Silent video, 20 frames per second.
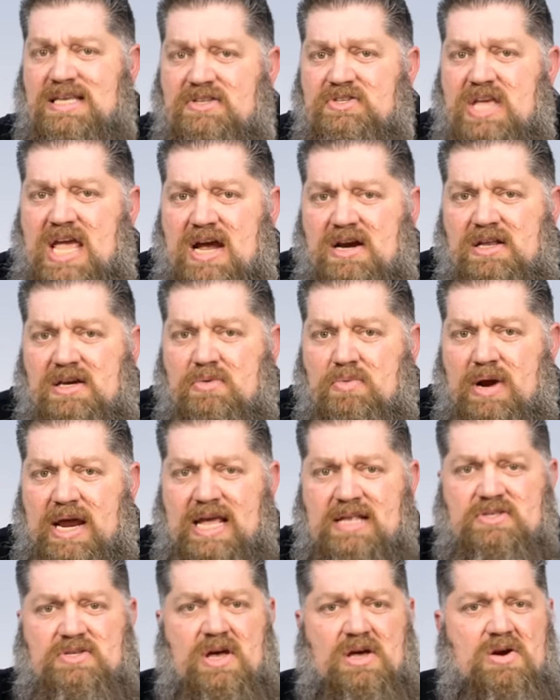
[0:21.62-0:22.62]
discounted
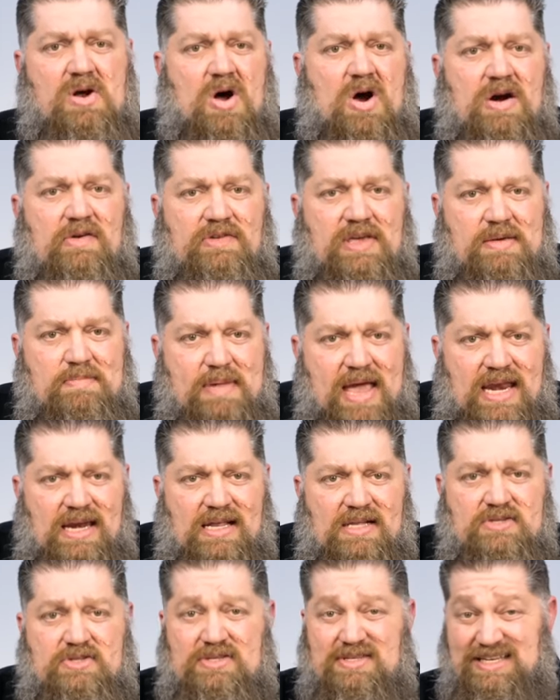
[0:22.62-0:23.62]
rates on RV
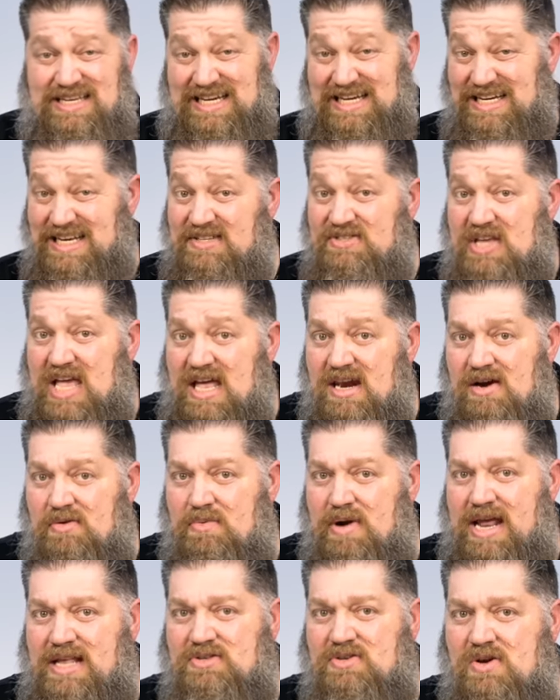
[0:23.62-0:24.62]
maintenance, discounted
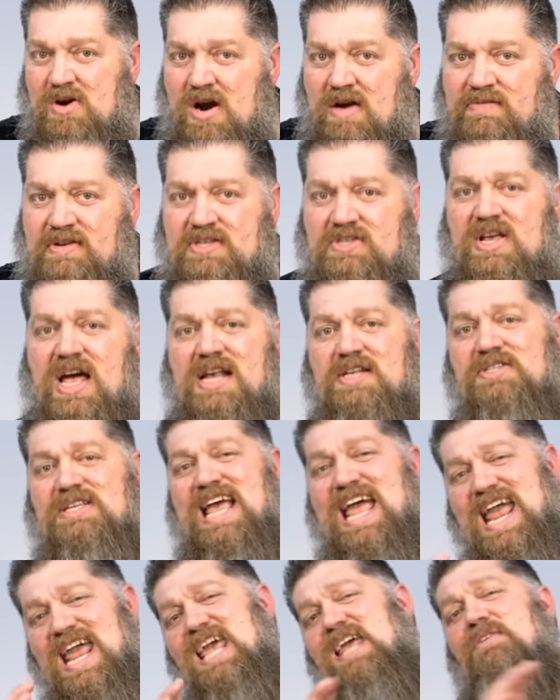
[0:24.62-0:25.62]
rates on RV sites,
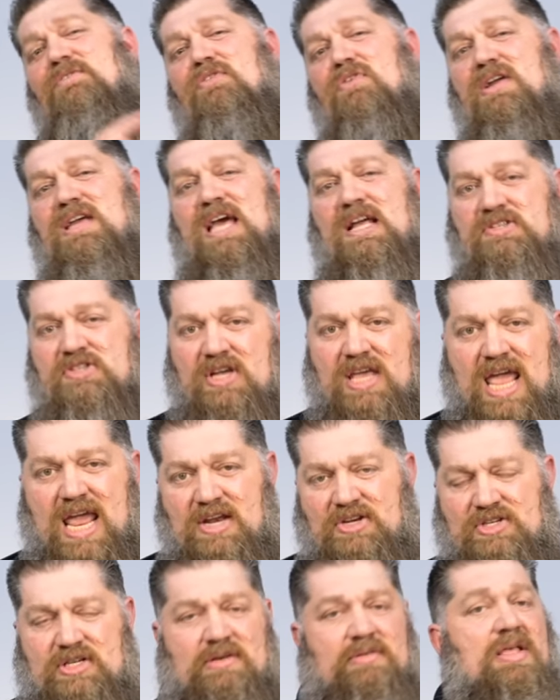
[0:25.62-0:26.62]
and free
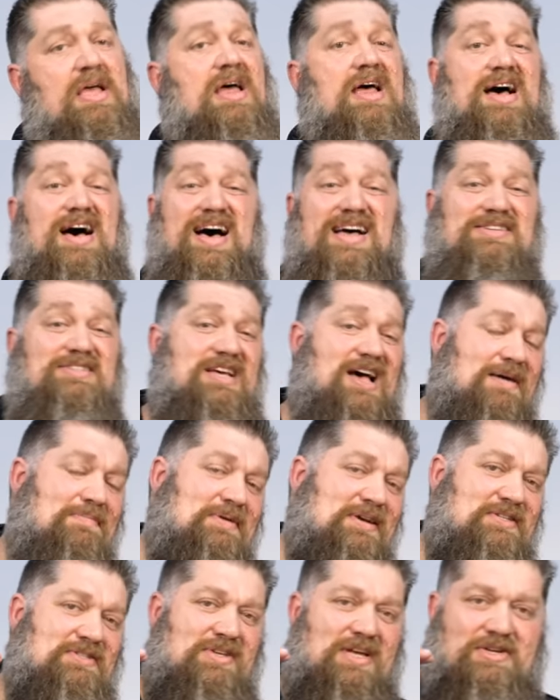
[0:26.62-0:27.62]
education on
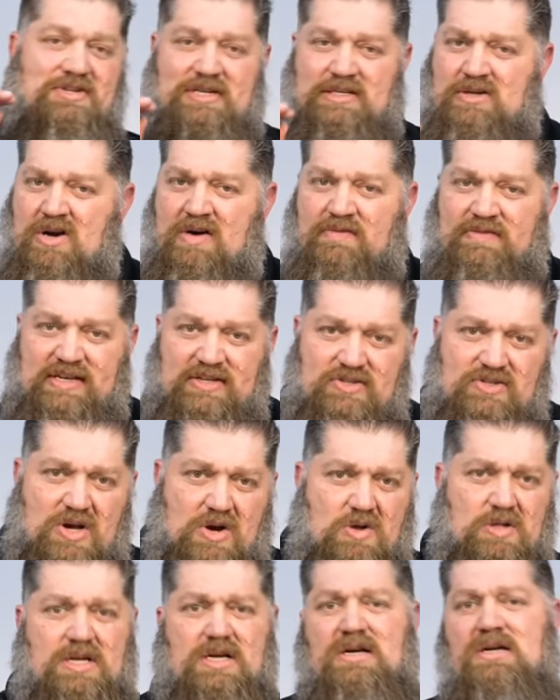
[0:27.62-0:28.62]
topics such as RV
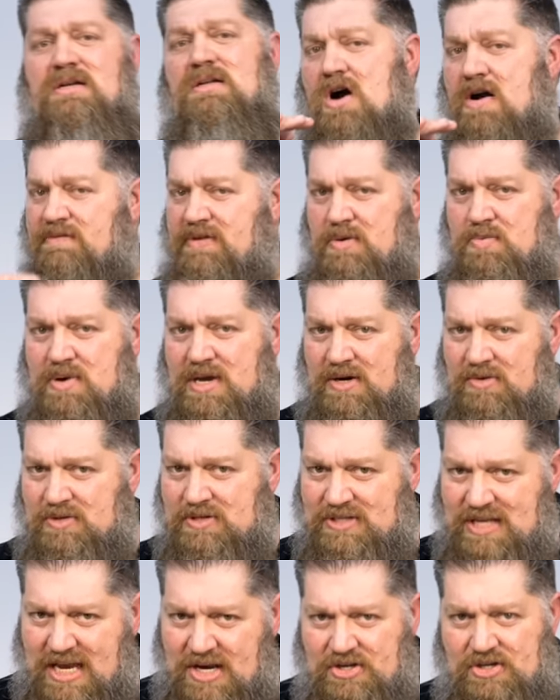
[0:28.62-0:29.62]
solar, RV
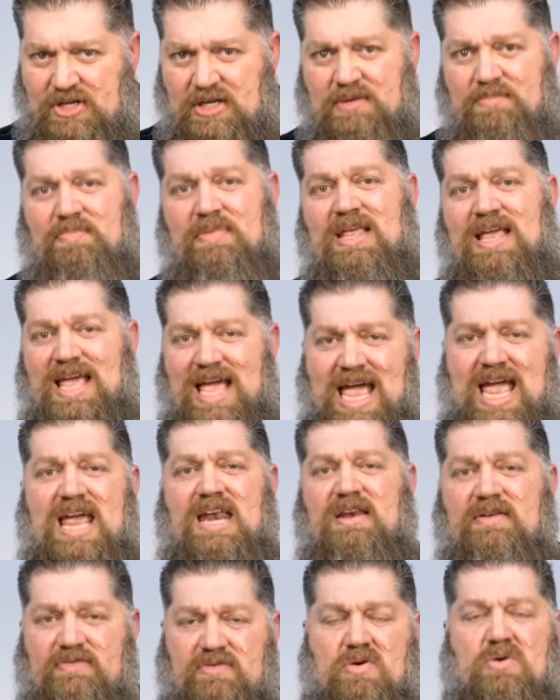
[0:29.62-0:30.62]
winterization, and
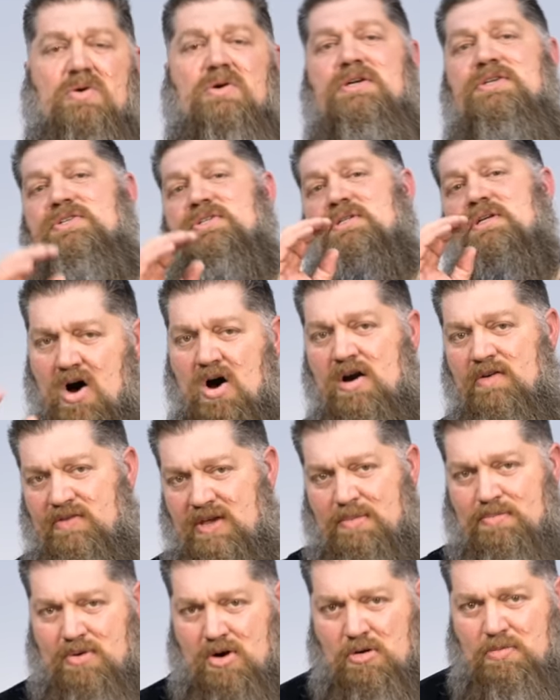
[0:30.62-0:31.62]
of course, RV
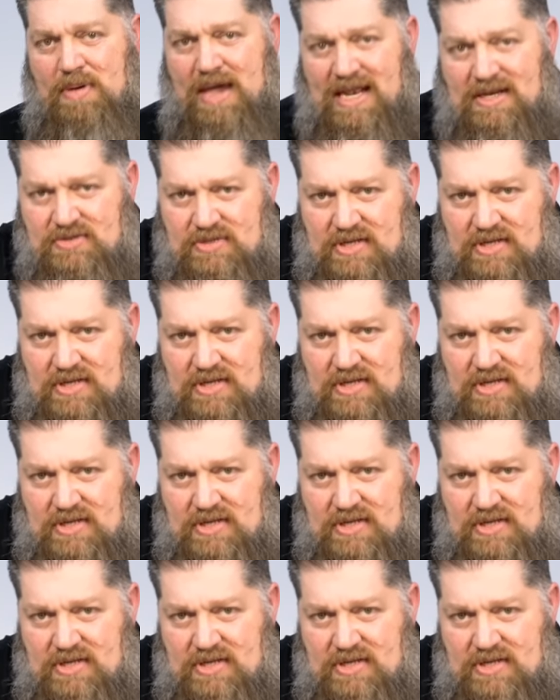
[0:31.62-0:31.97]
propane